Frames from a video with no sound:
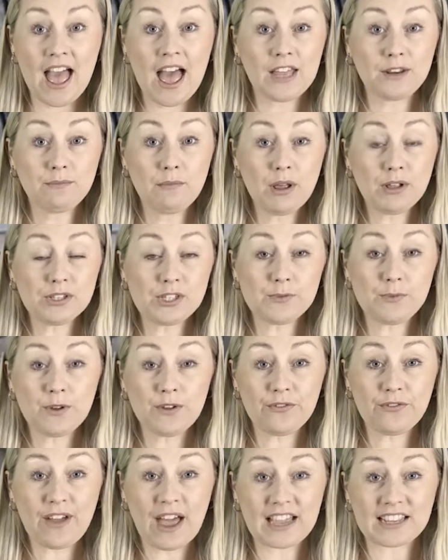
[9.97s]
and
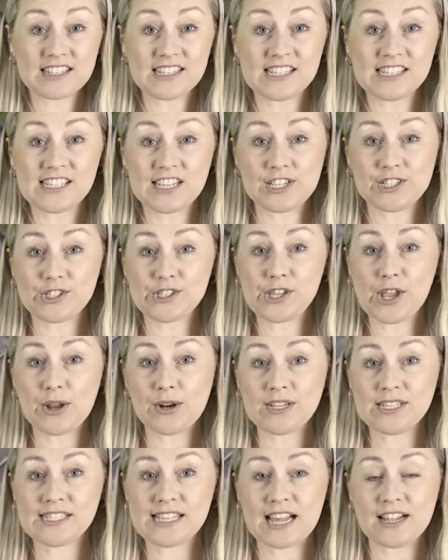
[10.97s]
multiple factors in
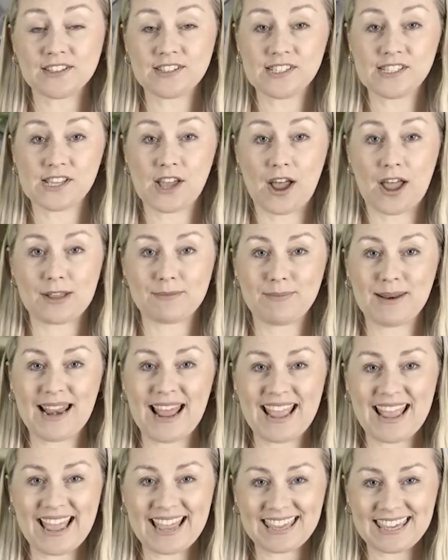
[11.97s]
solar cell design
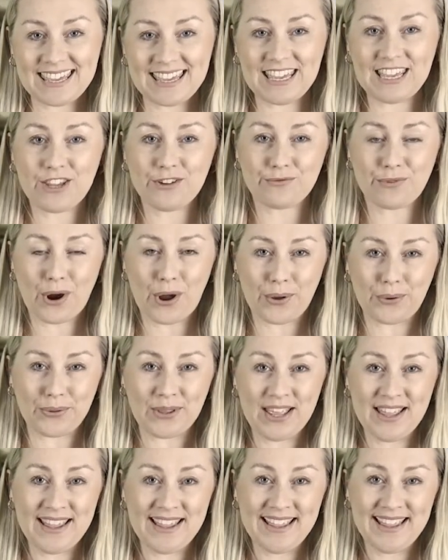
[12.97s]
play a key role